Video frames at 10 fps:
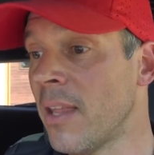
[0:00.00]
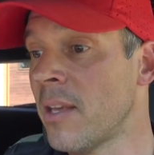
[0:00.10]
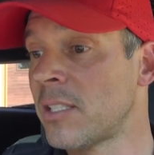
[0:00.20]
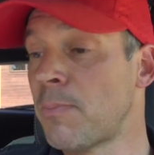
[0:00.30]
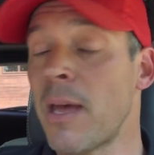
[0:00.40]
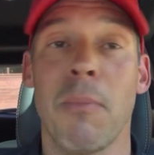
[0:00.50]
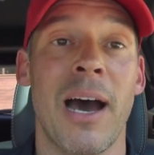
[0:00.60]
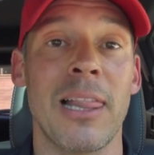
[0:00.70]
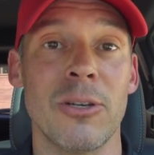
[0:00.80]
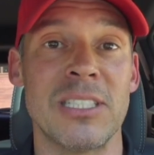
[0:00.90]
This has been
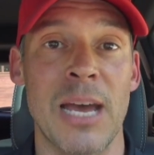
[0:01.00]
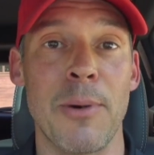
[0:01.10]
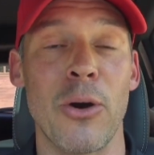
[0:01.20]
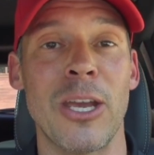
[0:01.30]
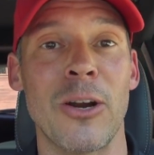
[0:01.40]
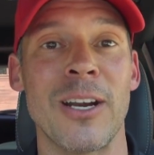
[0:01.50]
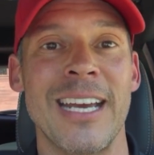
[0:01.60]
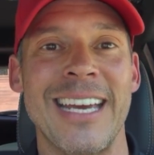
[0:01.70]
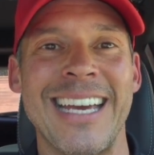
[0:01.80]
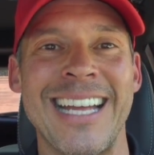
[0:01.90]
my little demo here
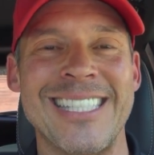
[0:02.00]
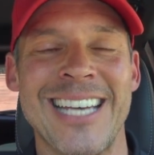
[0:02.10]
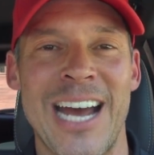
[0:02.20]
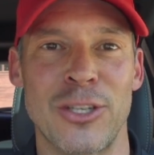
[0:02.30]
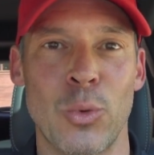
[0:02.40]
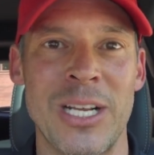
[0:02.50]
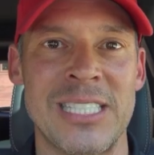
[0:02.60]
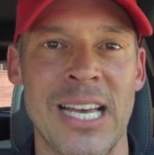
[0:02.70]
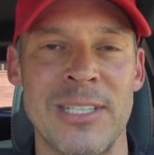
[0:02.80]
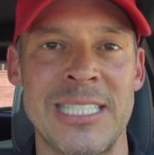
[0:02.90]
inside the
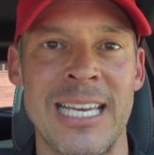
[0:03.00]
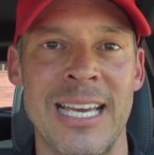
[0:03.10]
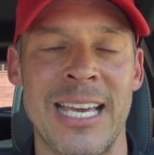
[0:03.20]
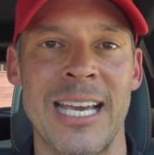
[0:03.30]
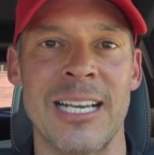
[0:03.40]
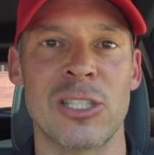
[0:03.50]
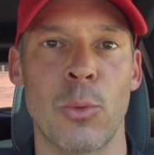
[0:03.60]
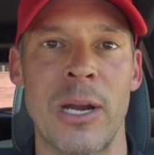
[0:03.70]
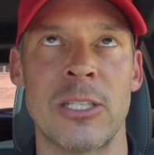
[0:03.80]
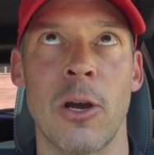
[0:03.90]
2017 Kia
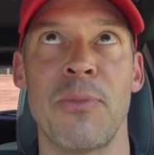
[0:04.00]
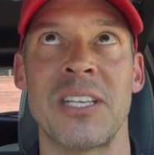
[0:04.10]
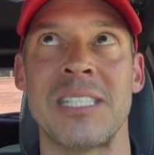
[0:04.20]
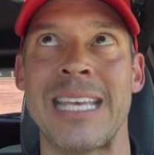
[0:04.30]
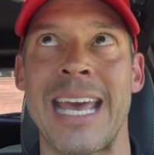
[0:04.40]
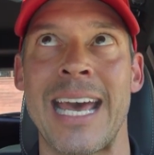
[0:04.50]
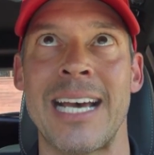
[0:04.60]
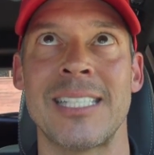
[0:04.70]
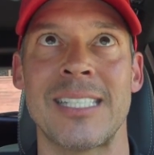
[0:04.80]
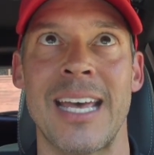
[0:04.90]
Sorento. This is the
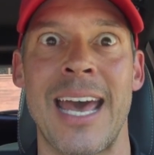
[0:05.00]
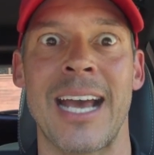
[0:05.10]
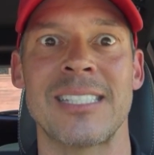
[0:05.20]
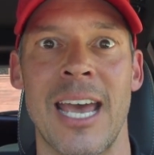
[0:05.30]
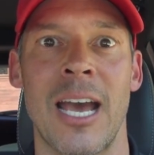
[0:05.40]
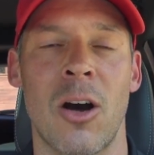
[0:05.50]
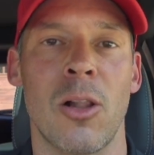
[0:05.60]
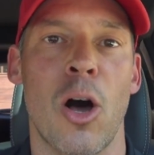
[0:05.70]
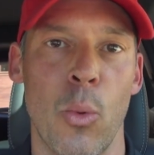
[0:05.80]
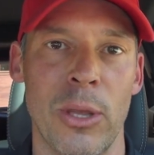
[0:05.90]

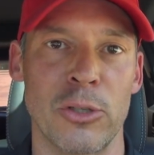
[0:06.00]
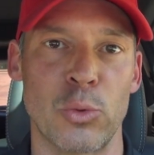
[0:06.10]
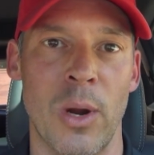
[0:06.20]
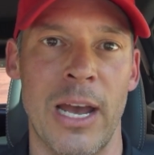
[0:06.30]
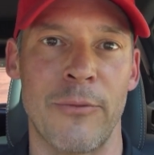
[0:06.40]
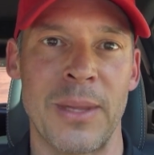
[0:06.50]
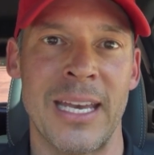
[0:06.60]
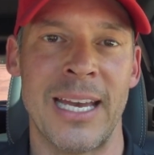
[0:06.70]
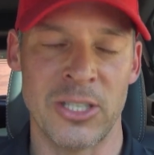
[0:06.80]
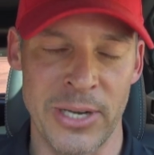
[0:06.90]
SXL all-wheel drive.
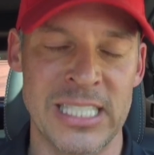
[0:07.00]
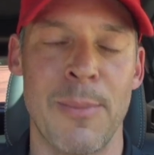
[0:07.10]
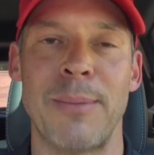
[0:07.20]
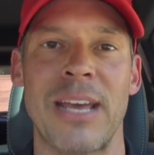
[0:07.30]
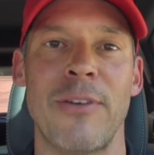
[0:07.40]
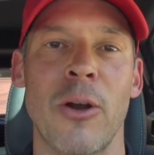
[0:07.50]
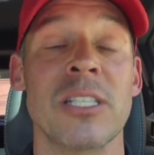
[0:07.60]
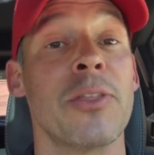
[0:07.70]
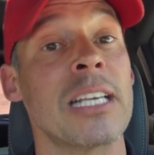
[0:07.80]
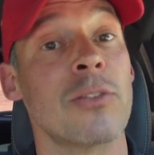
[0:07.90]
Until next time, I'm Dave
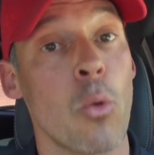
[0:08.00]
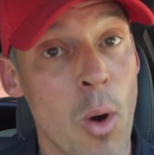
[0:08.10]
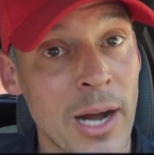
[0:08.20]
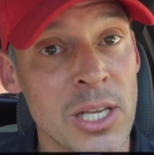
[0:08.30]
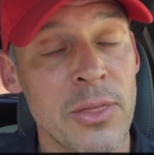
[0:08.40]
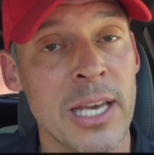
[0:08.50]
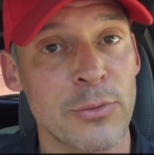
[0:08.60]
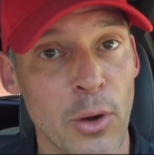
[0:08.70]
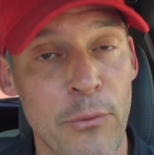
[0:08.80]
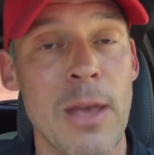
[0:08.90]
Erickson. Thanks for watching. Thanks
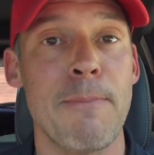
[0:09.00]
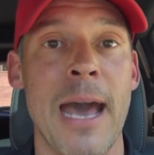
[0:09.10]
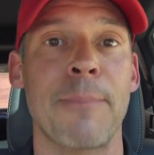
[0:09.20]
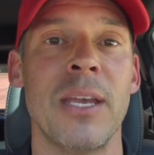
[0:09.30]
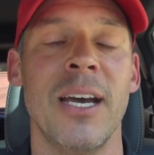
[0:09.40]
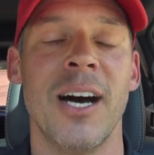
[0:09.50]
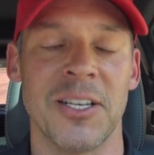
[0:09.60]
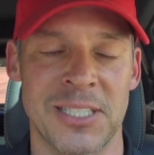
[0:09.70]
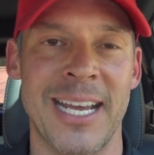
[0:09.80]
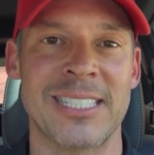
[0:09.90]
for your feedback.
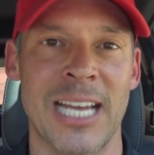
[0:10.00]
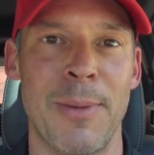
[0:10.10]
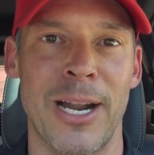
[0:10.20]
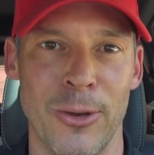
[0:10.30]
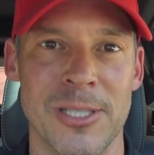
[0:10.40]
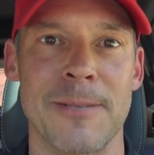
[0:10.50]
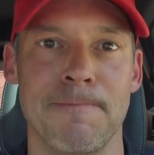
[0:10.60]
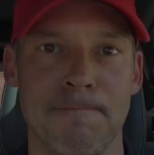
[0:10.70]
I'll see you next time. Adios.